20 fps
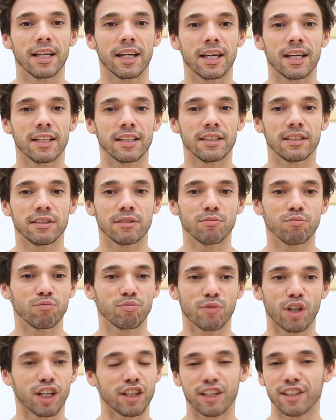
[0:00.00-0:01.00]
And
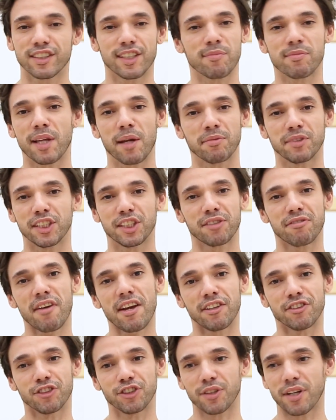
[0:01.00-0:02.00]
I think sometimes it's
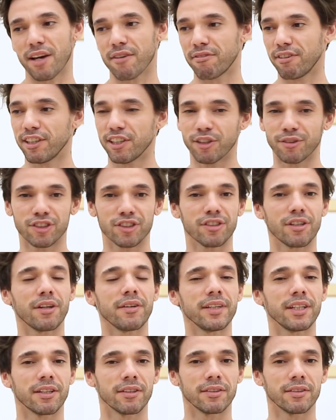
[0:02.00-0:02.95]
fun to have a little story